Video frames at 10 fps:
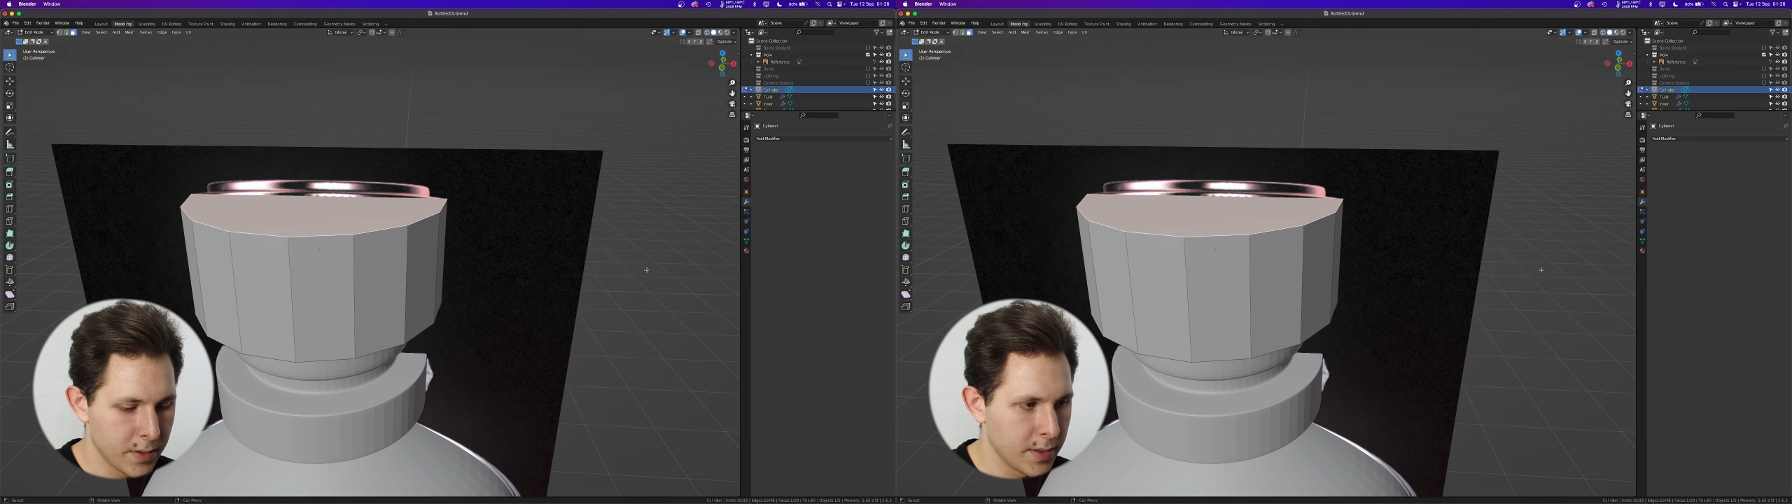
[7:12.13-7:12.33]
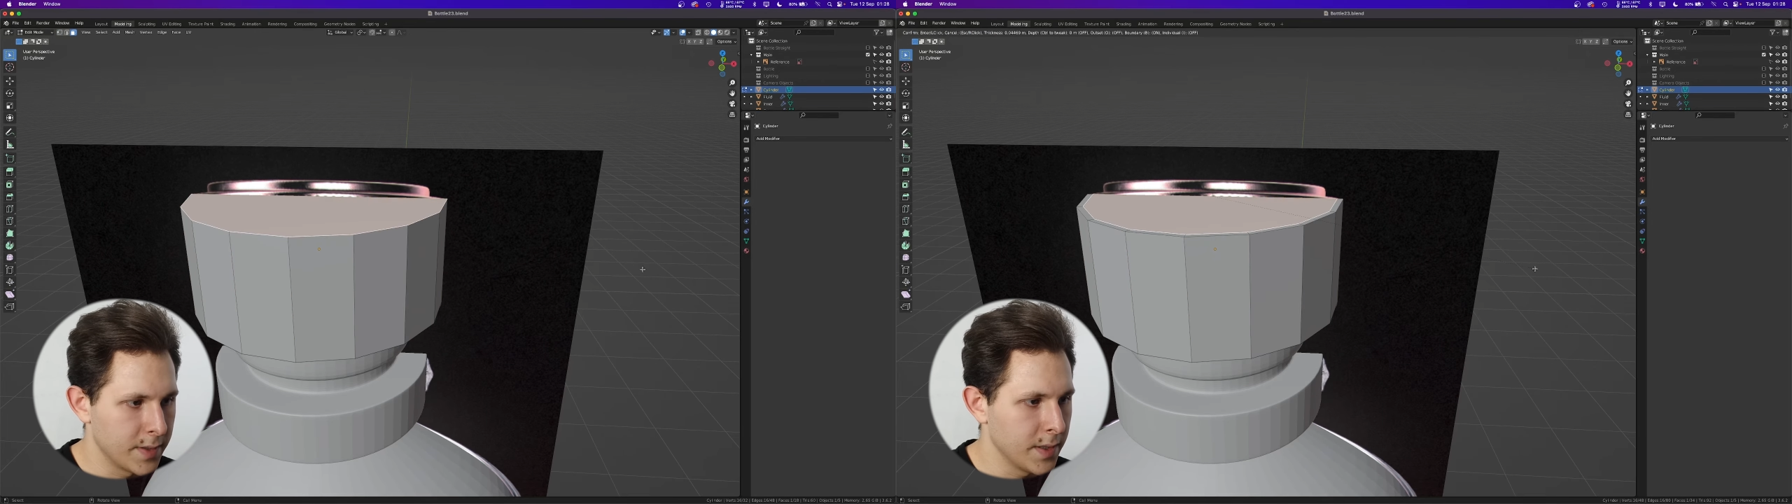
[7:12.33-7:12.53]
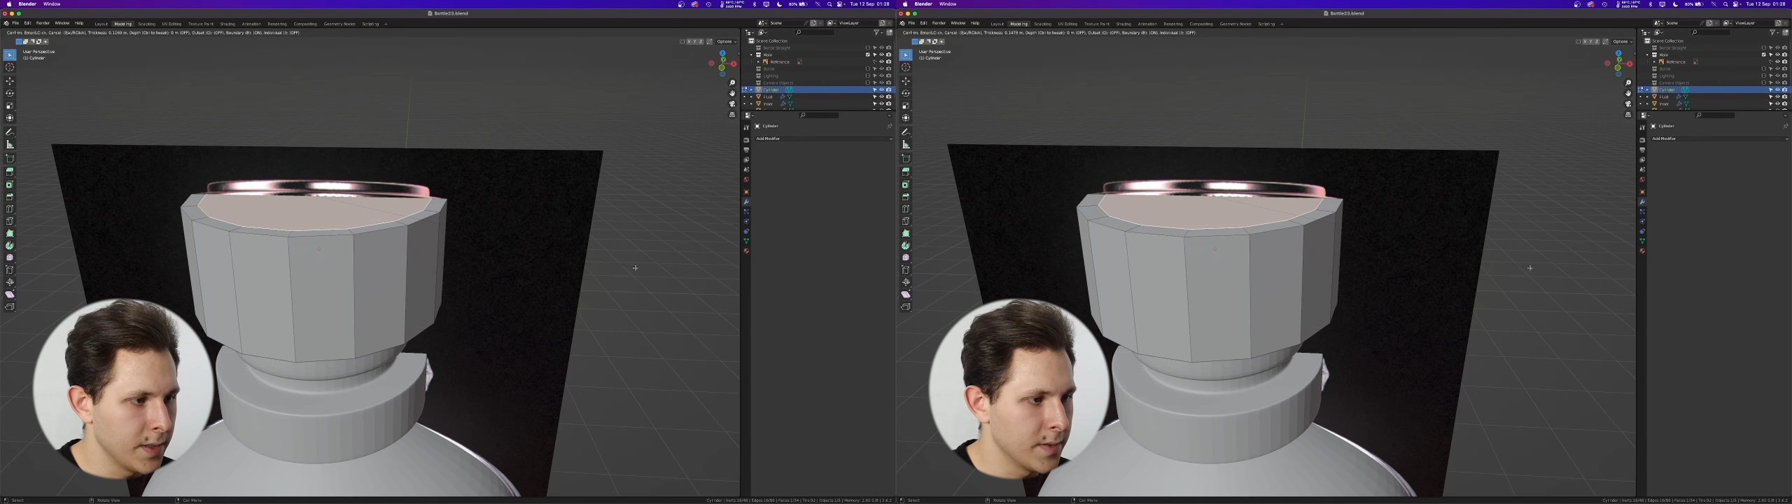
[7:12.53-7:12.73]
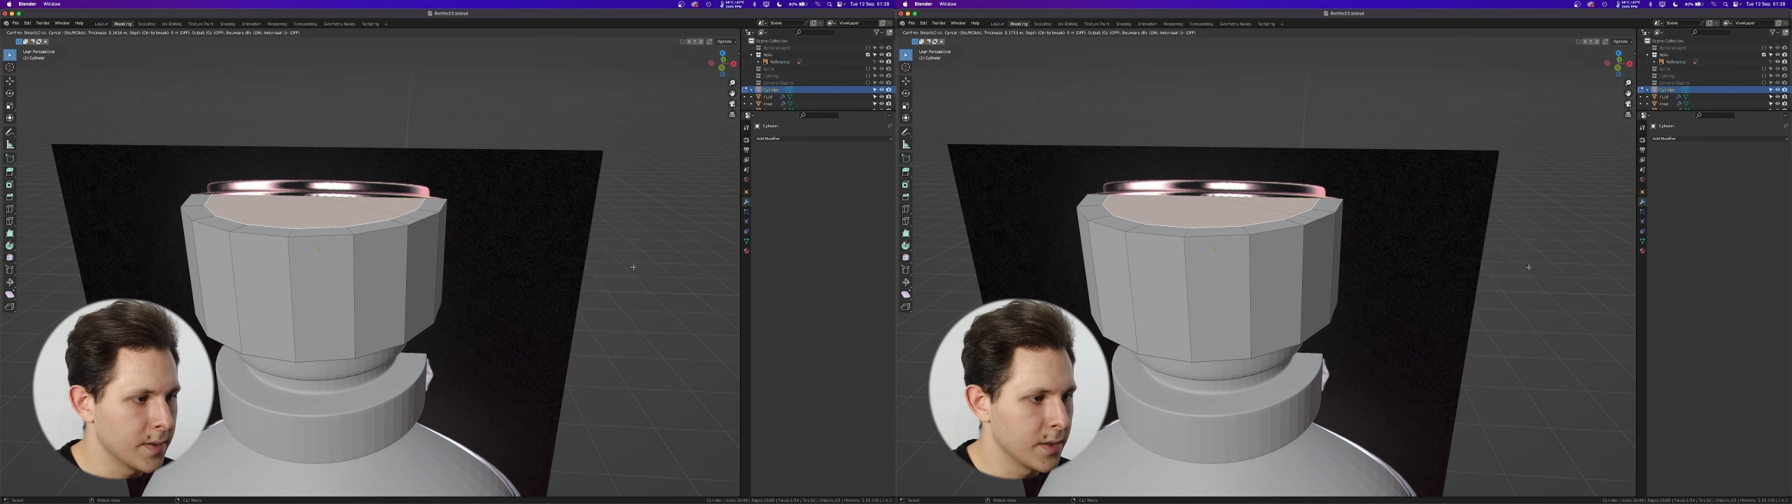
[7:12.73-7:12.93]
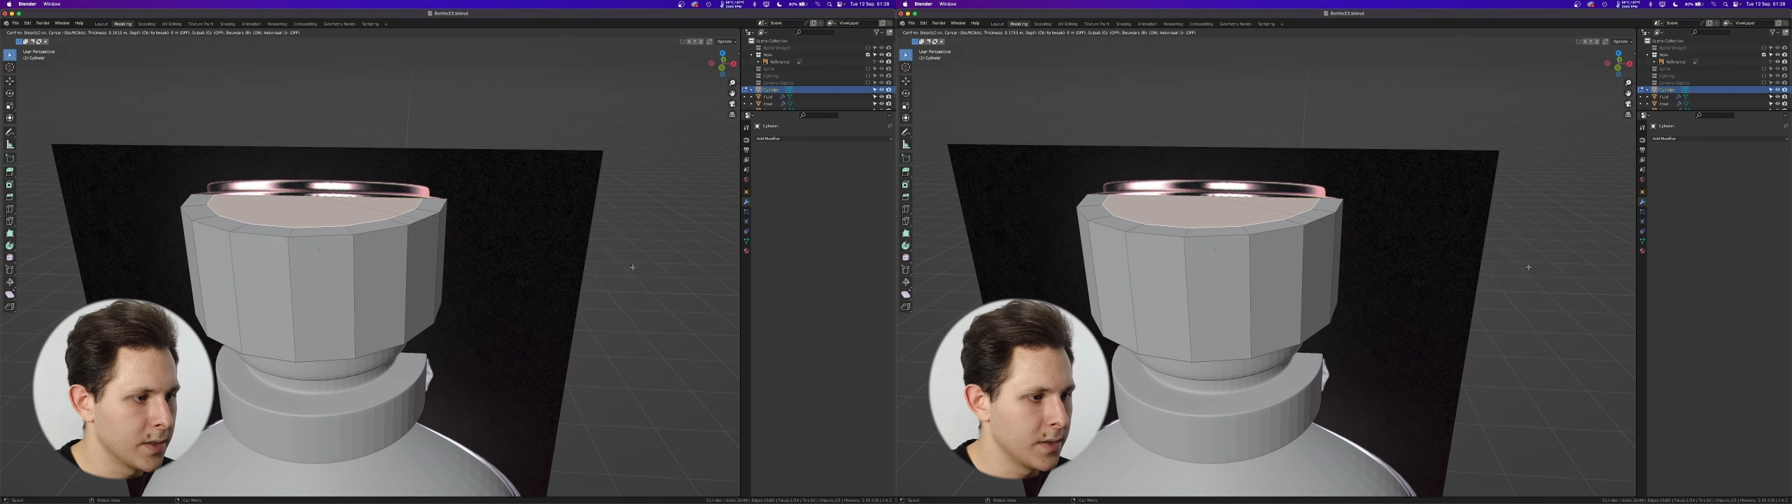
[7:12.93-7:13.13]
let's
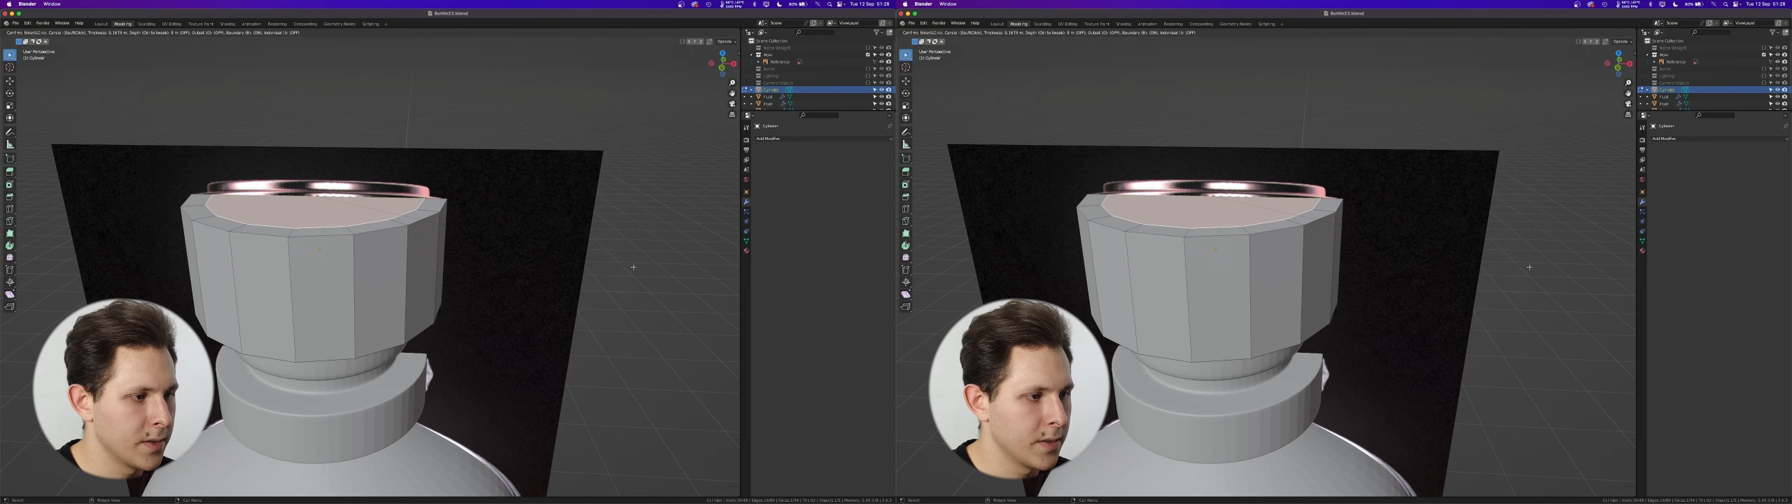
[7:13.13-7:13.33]
insert